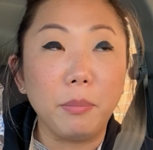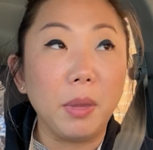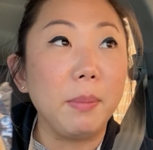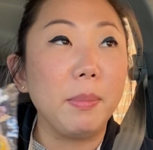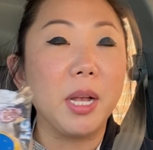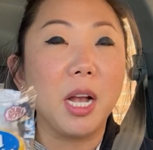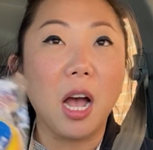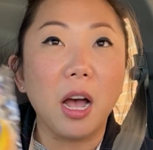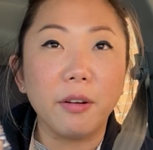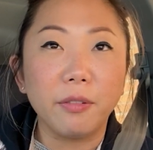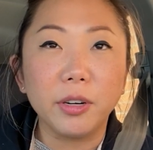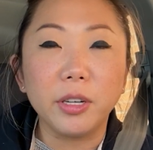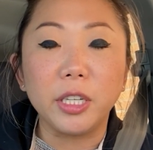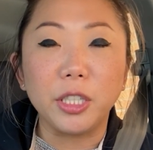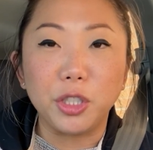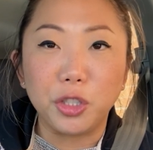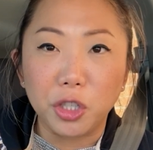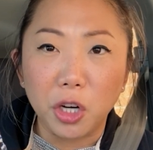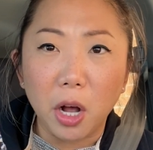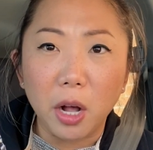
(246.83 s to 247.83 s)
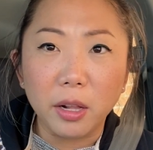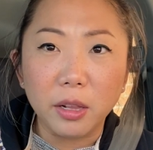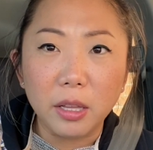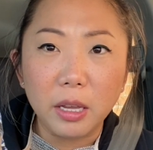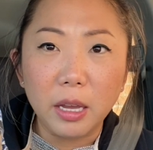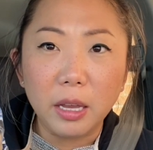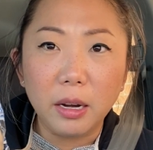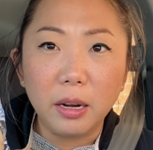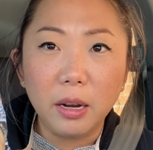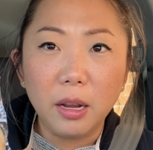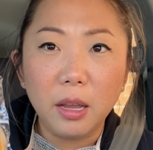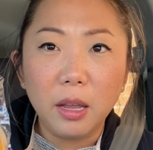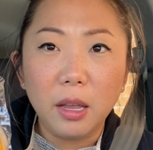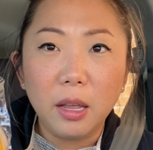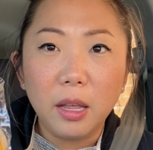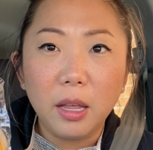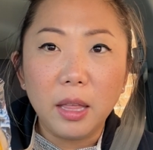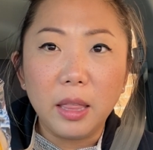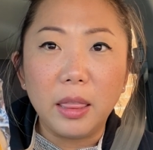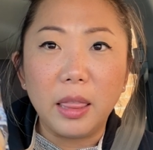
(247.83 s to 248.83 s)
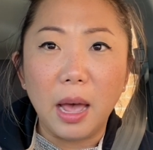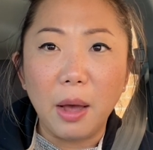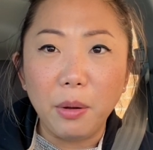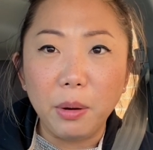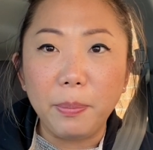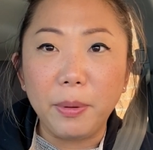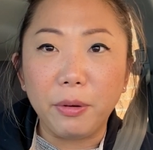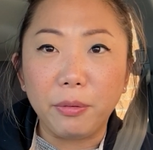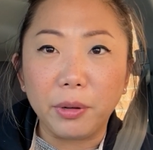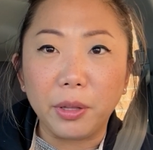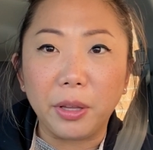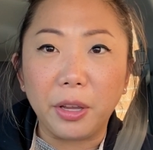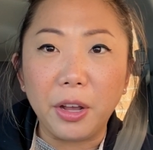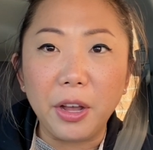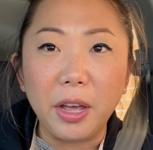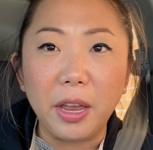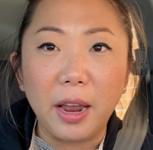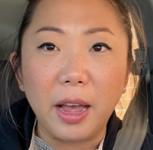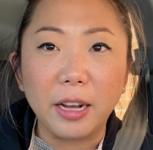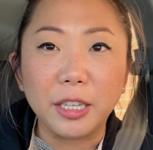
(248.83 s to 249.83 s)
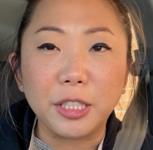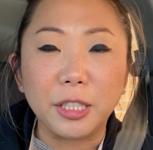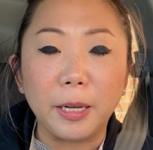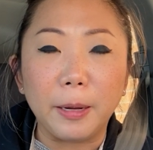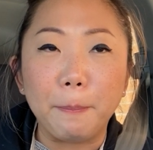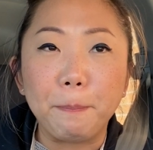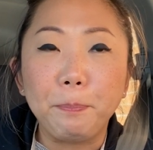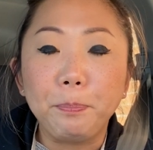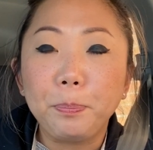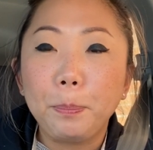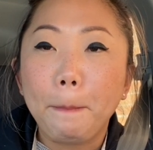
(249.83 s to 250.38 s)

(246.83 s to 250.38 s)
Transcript: Maybe covered in chocolate. That would be really good actually.